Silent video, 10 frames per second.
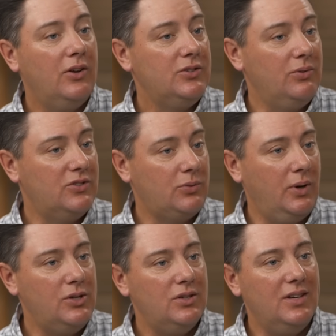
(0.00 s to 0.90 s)
also the
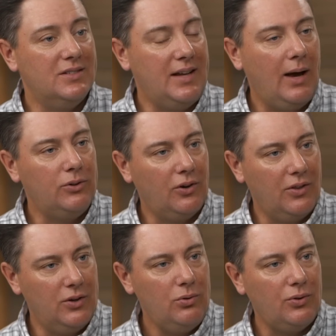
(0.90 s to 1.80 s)
switch is now
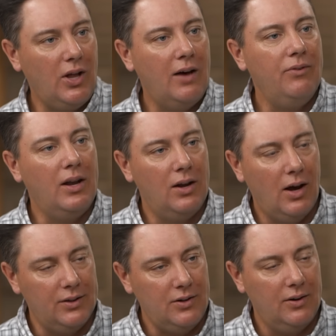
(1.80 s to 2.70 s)
turning the neutral off and not